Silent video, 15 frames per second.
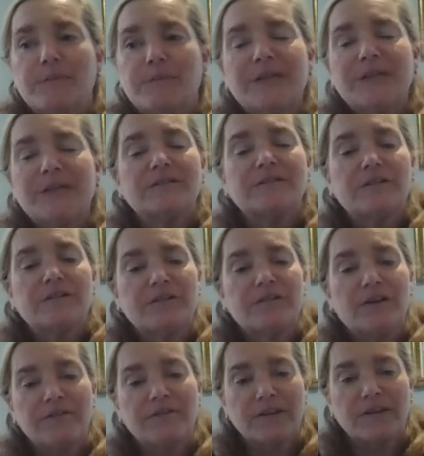because
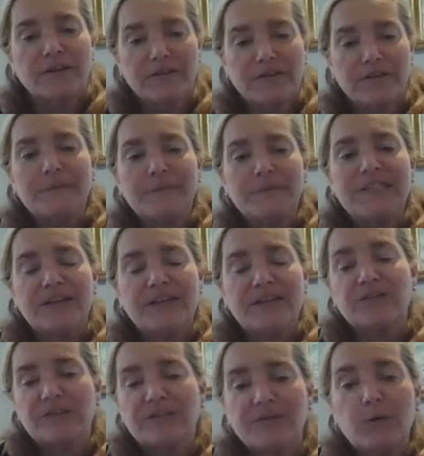of the
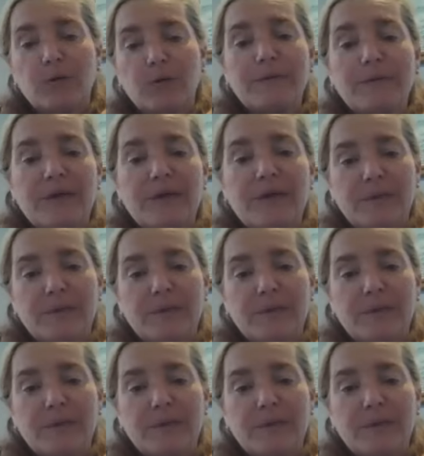limitations of equipment,